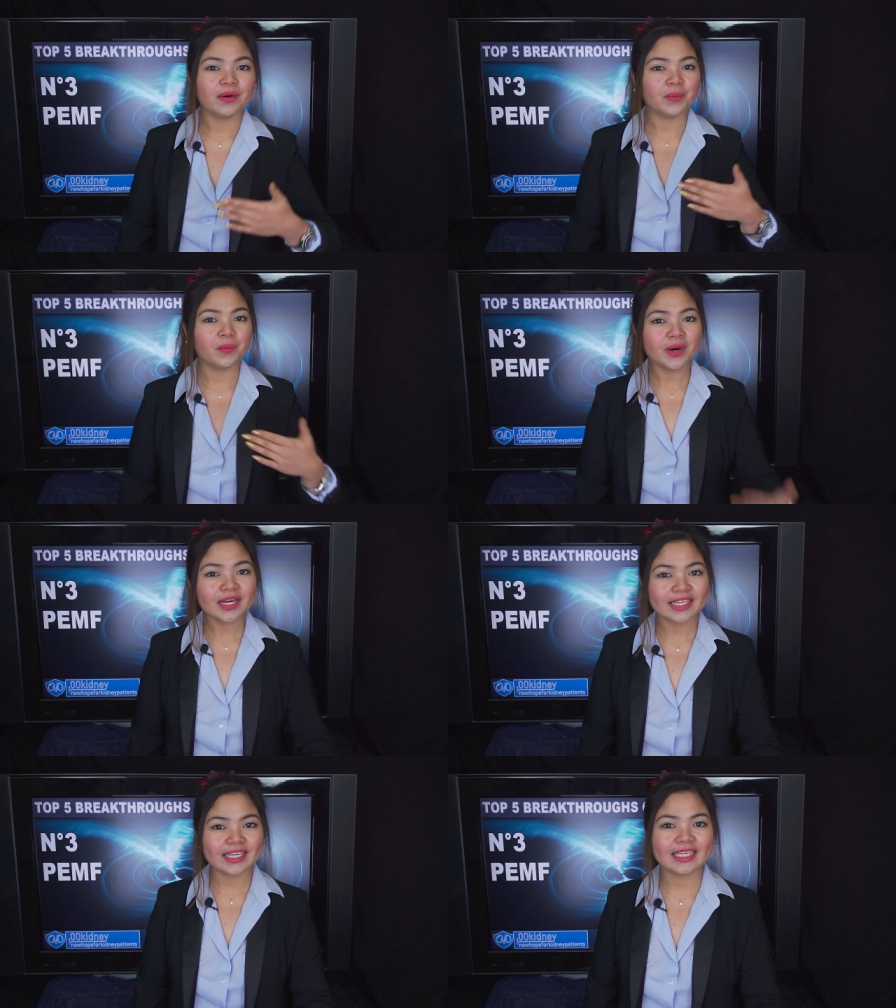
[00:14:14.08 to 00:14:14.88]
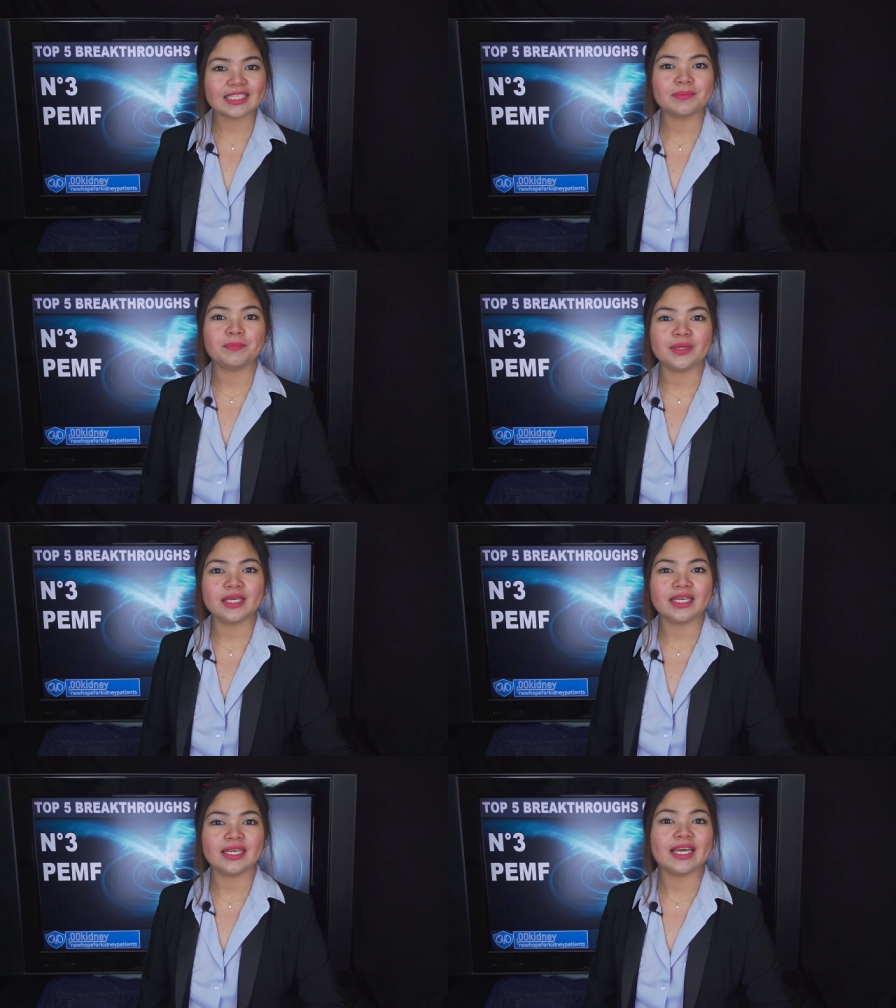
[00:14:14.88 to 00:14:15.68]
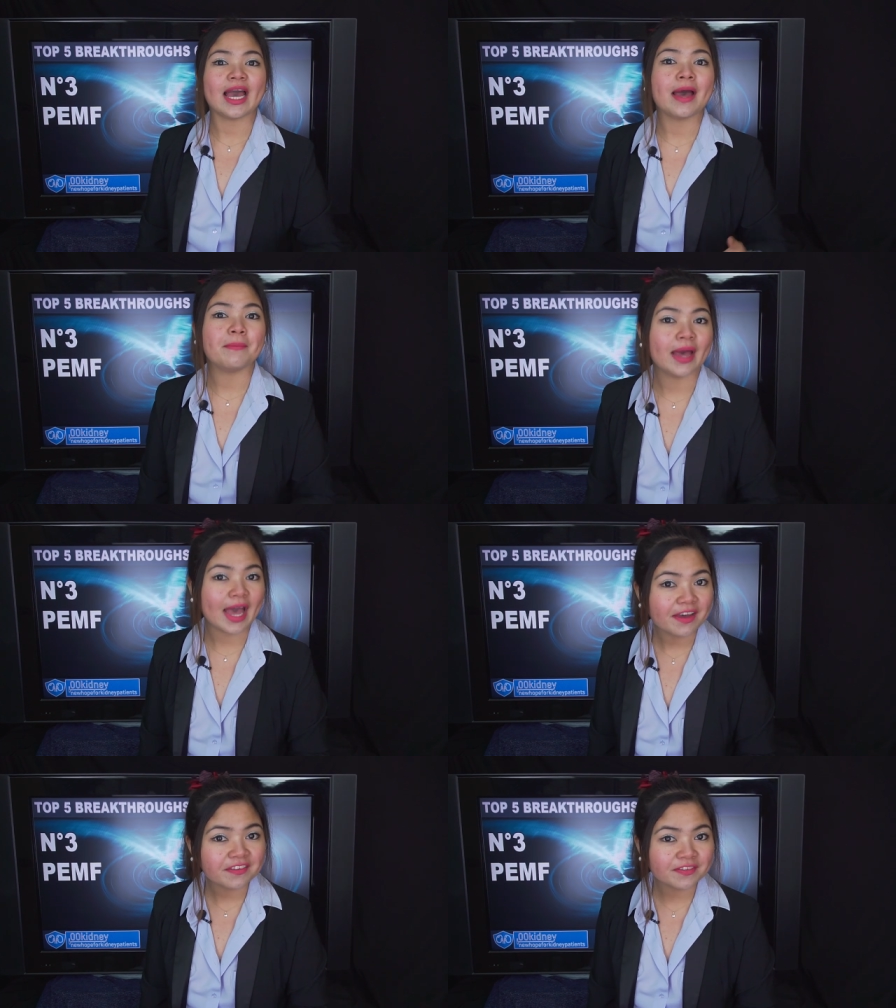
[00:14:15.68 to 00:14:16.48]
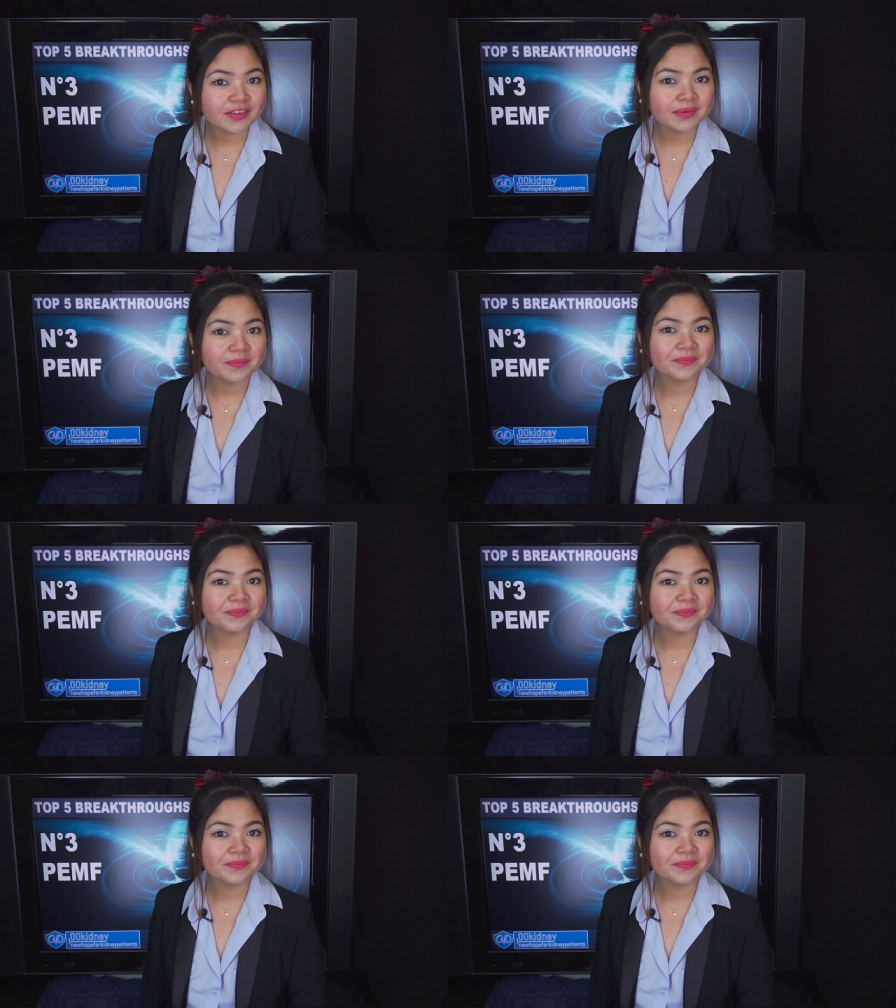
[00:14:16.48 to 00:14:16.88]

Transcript: What is PEMF?